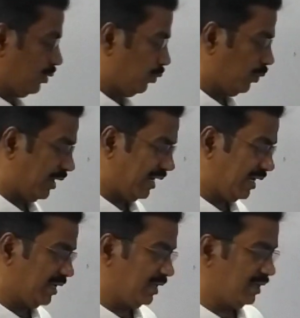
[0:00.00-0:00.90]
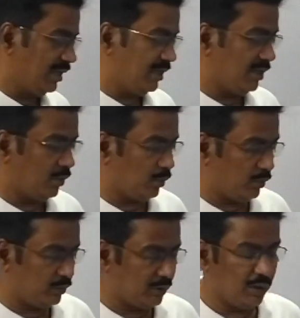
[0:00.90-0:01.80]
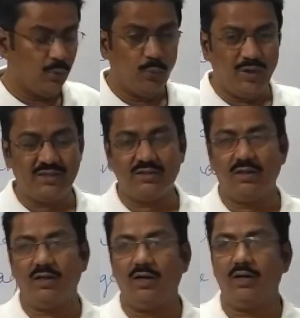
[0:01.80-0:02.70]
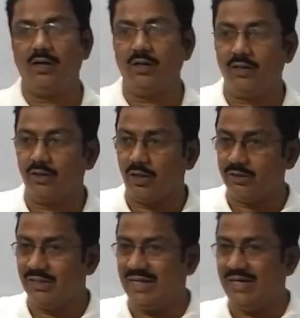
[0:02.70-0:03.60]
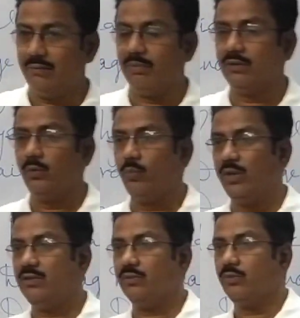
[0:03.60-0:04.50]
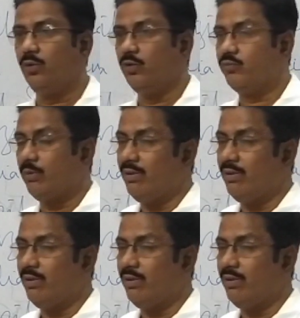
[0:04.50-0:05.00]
where the width, not the length, but the width goes from